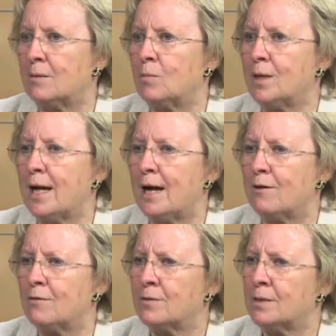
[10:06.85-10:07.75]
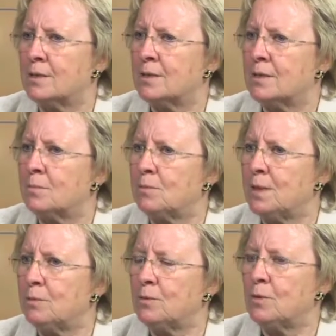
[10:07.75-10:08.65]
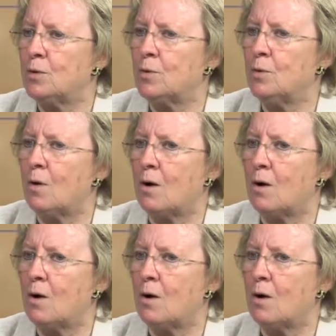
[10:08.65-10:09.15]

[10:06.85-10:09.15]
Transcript: we have people who